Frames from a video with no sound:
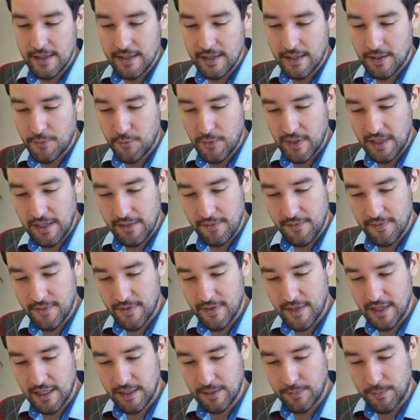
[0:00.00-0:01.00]
and we
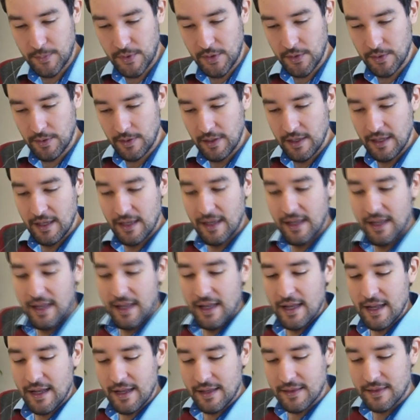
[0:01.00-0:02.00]
have that beauty.
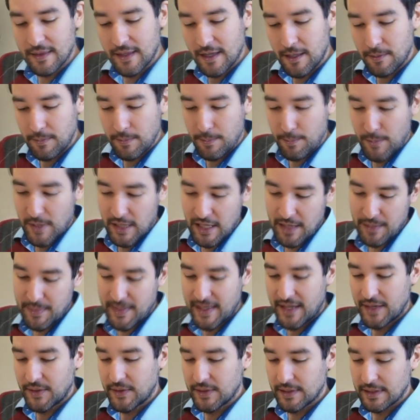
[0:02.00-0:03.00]
And then
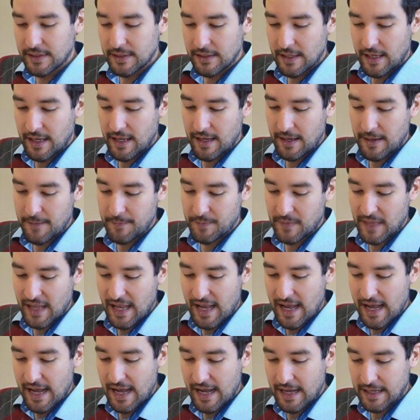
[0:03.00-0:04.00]
Meliboeus um,
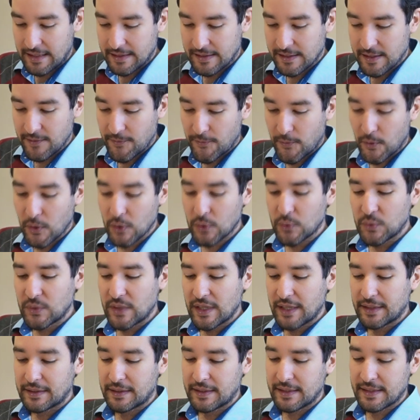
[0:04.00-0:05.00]
adds
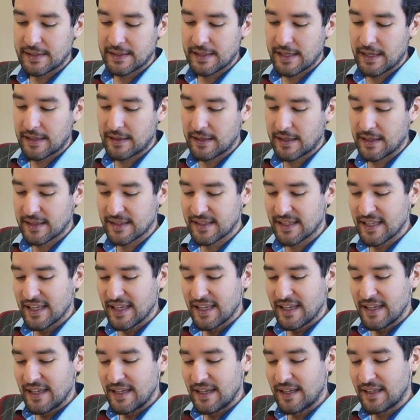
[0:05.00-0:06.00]
Fortunate senex,
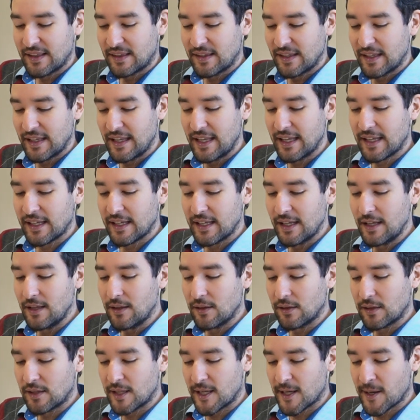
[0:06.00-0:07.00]
it ic
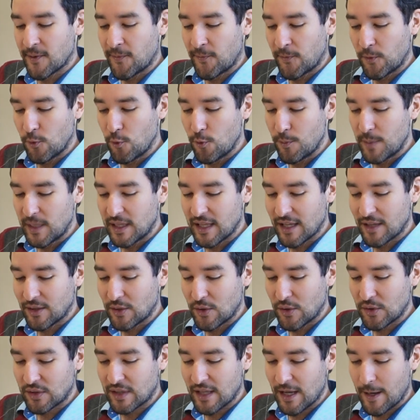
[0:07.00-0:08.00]
inter flumina
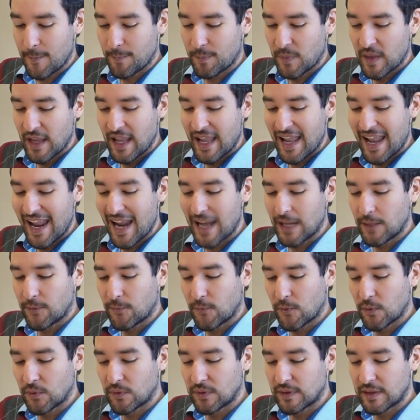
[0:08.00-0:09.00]
nota, et
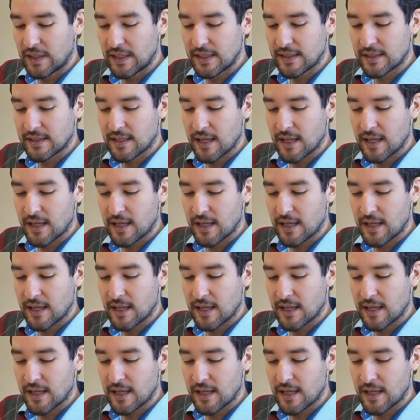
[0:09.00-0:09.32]
fontis